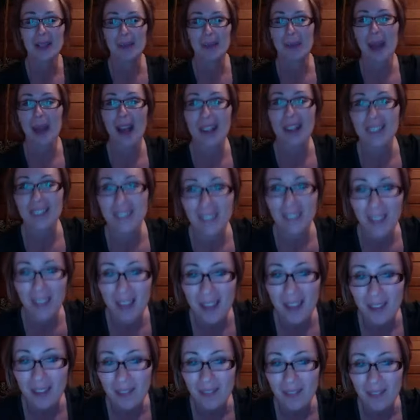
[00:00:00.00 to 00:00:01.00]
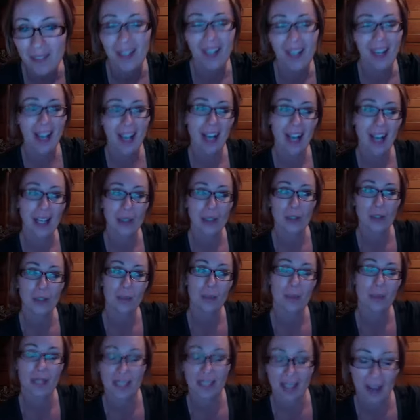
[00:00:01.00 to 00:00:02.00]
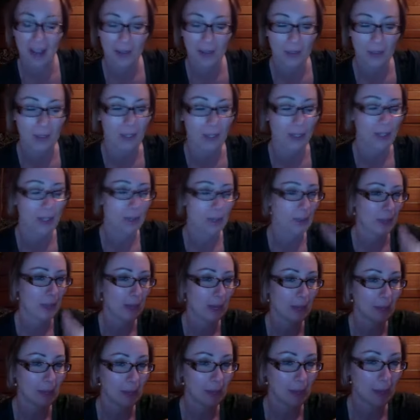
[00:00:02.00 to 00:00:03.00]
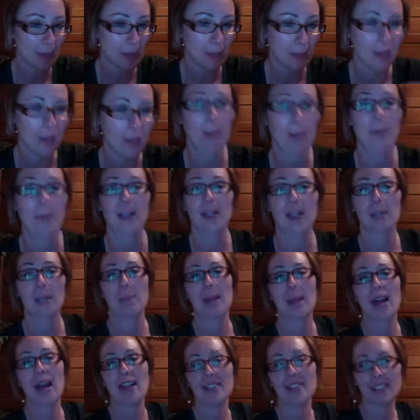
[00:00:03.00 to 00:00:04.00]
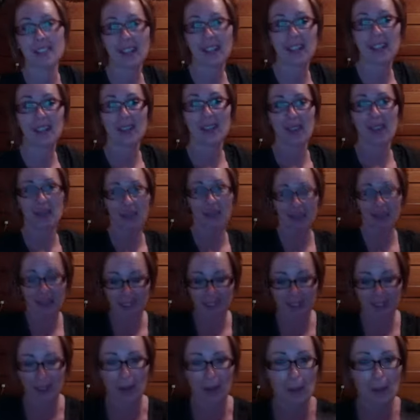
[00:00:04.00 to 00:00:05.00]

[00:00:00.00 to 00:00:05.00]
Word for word: past life, I used to be a counselor. I don't tell many people that, but in a past life, I was. So I